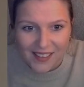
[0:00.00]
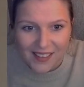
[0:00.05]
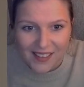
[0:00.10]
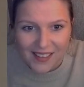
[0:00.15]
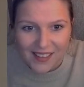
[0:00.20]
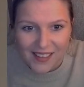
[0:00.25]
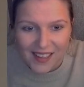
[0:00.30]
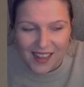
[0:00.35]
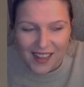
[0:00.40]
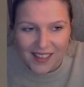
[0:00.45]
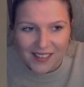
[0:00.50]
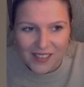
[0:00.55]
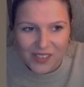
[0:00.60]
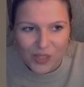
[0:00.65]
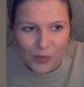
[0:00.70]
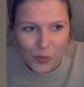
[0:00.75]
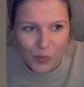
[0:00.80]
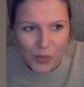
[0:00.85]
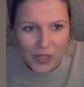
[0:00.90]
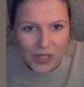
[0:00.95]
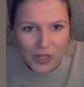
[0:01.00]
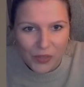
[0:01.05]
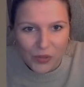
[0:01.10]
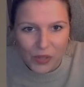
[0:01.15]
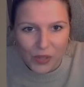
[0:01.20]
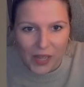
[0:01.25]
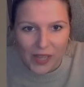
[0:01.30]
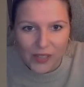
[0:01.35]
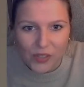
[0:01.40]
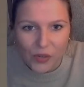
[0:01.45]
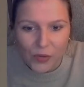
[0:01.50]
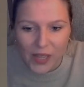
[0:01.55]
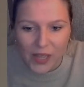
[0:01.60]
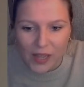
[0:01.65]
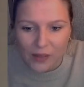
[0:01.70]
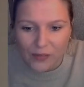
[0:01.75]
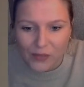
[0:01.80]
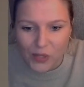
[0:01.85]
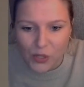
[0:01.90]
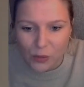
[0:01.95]
that's pretty cool. I don't
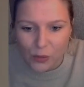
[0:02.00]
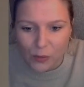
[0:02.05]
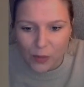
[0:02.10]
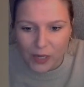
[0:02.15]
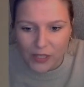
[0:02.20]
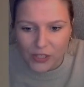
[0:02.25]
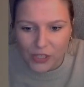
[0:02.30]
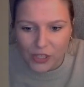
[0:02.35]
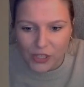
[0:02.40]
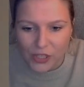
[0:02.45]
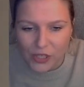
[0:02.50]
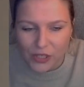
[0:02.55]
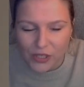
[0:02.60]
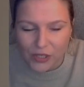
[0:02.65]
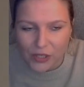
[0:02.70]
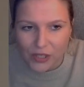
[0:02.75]
have too much